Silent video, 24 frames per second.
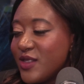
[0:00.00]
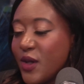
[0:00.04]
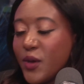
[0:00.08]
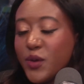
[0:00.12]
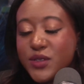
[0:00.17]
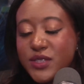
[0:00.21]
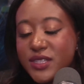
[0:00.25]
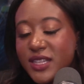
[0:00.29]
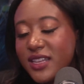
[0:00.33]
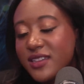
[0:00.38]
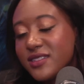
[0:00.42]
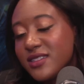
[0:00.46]

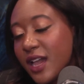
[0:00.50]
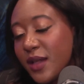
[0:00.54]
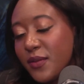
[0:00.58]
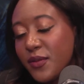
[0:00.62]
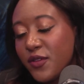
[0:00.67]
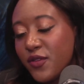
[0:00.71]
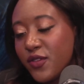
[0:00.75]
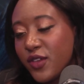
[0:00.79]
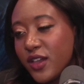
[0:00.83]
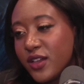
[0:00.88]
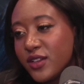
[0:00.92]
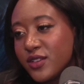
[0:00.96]
those
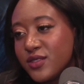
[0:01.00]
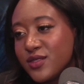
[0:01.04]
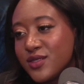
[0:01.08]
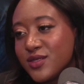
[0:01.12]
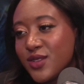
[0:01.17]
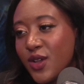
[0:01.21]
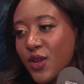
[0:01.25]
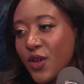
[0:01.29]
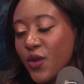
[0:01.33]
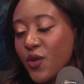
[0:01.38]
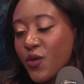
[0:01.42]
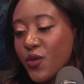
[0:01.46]
type of
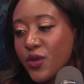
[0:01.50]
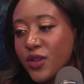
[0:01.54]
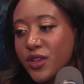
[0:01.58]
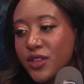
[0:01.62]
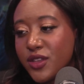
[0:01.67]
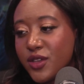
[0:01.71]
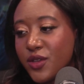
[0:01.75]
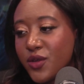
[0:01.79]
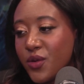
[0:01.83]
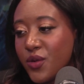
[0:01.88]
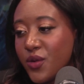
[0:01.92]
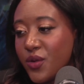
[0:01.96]
things are
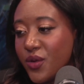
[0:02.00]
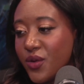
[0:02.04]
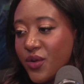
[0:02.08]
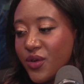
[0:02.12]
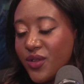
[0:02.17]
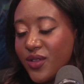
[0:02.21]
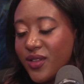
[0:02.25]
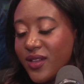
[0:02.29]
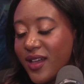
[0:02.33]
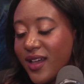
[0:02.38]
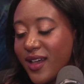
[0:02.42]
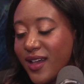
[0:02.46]
really
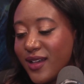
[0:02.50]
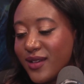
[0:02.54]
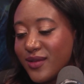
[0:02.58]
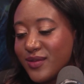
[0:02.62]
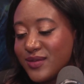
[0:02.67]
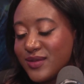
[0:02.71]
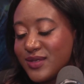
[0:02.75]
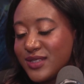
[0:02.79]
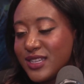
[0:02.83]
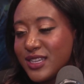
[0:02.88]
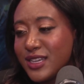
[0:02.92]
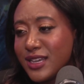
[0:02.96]
cool
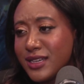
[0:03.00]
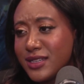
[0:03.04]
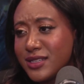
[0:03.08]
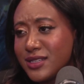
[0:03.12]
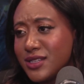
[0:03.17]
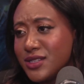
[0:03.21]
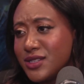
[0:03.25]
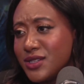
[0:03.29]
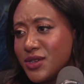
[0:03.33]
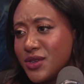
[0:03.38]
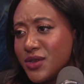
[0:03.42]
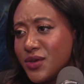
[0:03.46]
to get
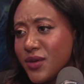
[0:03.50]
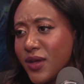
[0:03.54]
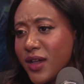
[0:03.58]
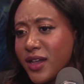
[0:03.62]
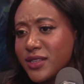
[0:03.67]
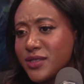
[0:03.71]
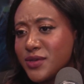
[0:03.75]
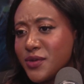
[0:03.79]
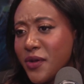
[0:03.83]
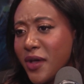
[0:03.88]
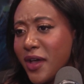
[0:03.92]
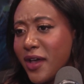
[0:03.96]
to do
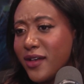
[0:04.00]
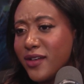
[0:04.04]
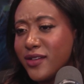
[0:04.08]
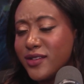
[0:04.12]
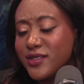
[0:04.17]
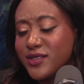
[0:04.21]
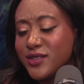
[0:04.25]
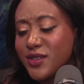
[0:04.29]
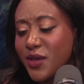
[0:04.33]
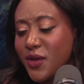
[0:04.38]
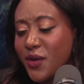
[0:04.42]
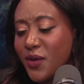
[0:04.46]
as
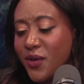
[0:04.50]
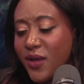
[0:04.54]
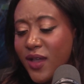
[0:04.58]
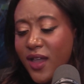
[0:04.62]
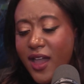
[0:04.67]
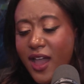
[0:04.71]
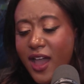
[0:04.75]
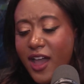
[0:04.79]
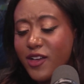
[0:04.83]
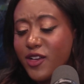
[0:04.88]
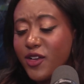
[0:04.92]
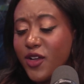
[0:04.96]
well. So
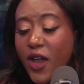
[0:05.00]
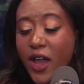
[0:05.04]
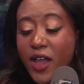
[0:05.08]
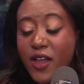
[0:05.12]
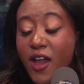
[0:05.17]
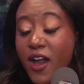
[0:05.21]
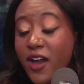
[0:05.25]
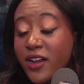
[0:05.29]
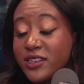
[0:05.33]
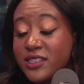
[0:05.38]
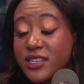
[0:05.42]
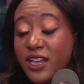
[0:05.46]
I don't know.
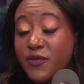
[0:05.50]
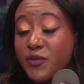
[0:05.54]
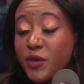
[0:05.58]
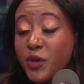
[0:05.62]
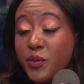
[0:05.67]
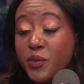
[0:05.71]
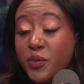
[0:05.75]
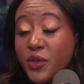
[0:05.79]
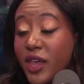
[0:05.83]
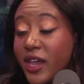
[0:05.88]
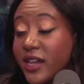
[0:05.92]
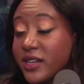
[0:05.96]
I've
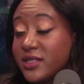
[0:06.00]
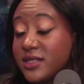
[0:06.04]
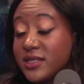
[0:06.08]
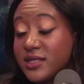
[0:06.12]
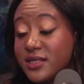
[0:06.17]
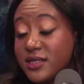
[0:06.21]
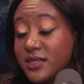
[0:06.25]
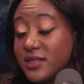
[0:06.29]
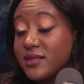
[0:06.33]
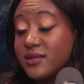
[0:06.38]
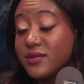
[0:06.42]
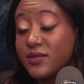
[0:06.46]
been
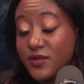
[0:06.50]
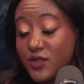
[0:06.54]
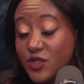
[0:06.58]
blessed,